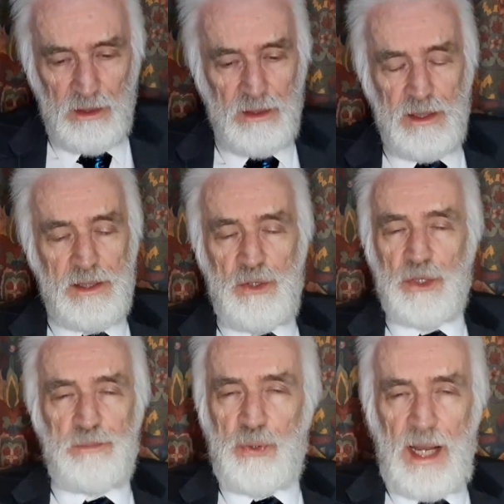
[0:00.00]
there's
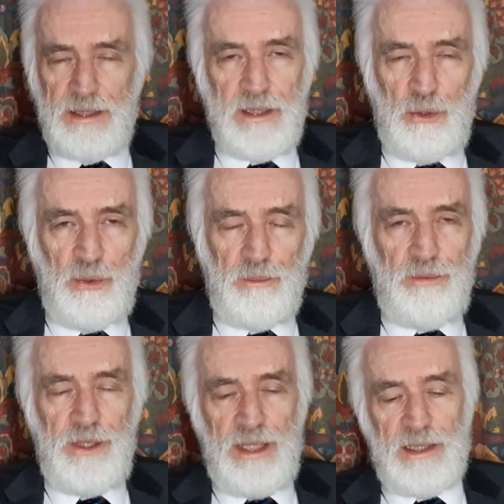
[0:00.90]
just practical
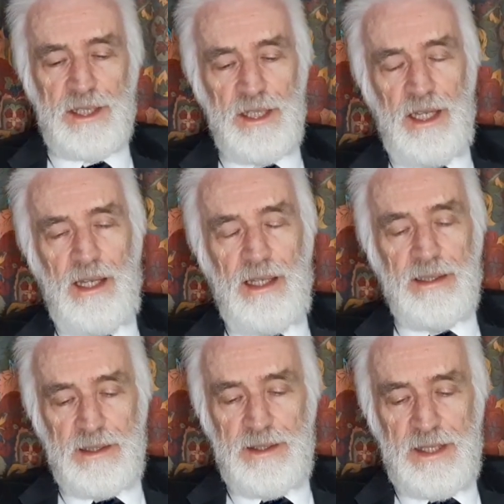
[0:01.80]
things
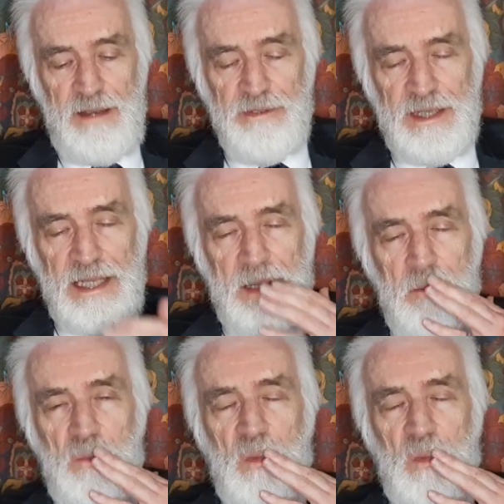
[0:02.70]
17.